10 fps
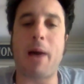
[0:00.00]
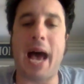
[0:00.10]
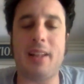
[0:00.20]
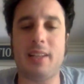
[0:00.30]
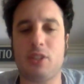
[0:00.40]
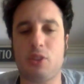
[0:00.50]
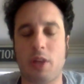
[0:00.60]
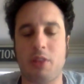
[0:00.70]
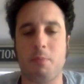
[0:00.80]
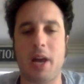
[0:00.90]
balance
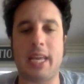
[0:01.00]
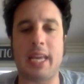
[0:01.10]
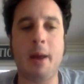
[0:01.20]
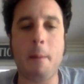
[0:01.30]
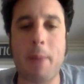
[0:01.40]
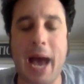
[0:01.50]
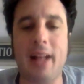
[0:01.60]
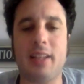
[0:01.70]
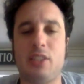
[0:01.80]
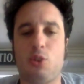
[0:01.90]
with money,
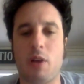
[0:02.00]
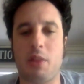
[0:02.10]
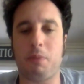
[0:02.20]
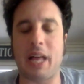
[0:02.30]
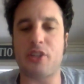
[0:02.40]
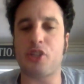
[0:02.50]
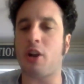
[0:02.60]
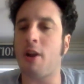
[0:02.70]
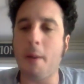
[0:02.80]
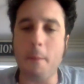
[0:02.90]
balance with pleasure,